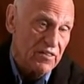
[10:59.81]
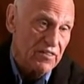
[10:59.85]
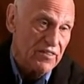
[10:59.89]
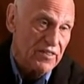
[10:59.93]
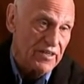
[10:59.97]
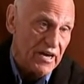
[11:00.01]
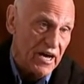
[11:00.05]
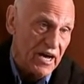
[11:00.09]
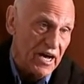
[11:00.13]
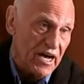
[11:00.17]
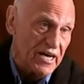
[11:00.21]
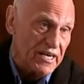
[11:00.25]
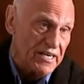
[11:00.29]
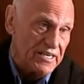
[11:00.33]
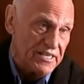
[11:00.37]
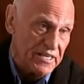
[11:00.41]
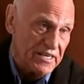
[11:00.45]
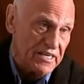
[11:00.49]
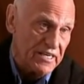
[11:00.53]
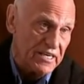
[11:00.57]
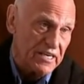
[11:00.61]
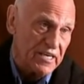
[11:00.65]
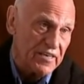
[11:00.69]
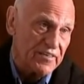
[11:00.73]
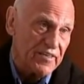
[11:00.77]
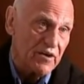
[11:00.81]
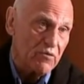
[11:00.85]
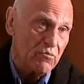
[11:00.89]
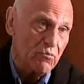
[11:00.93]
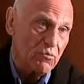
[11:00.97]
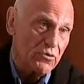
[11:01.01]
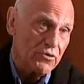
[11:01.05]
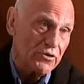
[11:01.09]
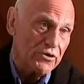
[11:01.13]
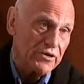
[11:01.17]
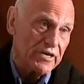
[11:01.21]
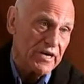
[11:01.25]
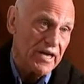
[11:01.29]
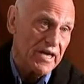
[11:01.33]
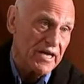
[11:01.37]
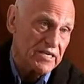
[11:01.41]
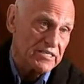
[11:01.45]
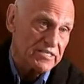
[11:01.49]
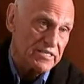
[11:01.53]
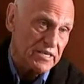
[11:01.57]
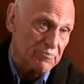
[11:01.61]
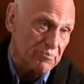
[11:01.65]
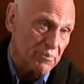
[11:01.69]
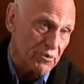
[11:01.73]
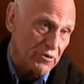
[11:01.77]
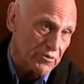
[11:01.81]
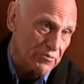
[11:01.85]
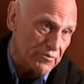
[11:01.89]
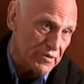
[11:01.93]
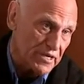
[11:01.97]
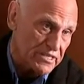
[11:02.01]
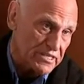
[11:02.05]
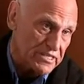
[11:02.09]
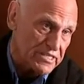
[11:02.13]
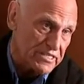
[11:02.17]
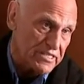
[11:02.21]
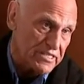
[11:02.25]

the idea that work has a permanent